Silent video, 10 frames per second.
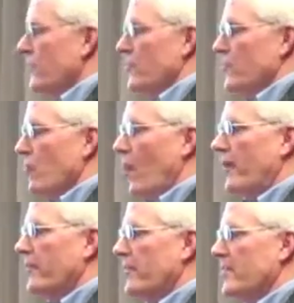as there's
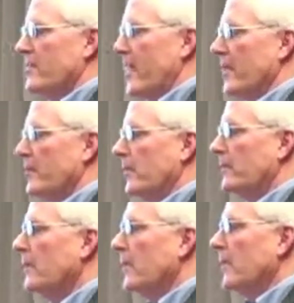water in the
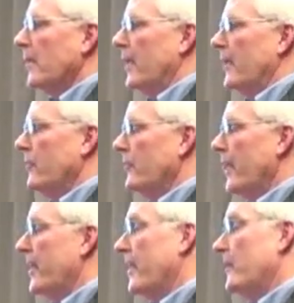sample, you'll
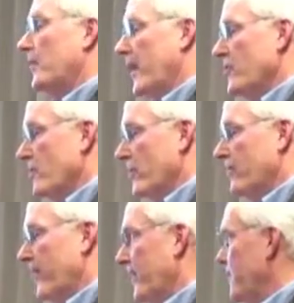get an ablation
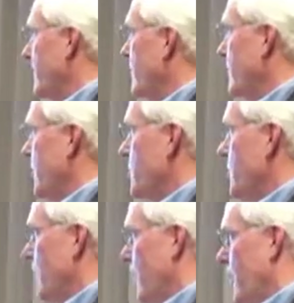event,
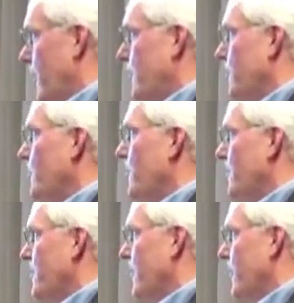which the plume of
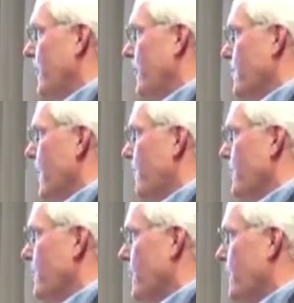material comes off
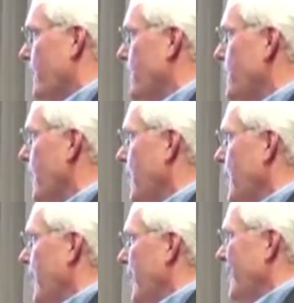the surface
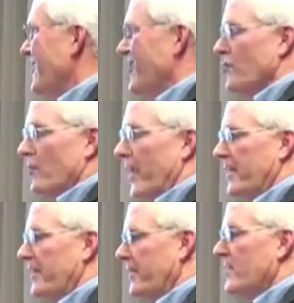and gets
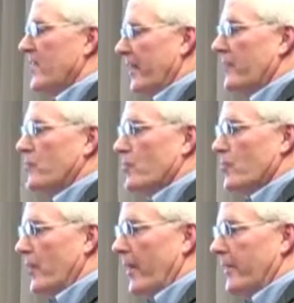entrained in this
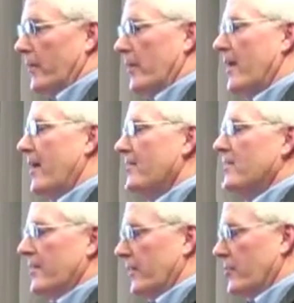electrospray that we're
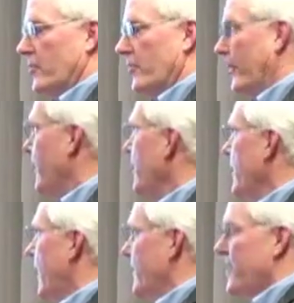constantly doing
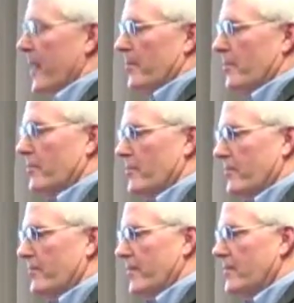on top of the
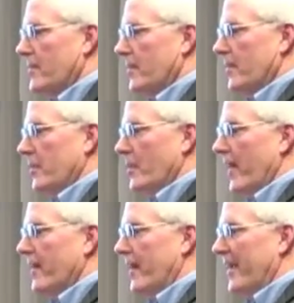surface. You
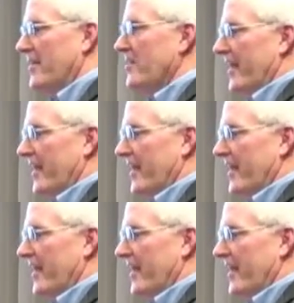make ions, they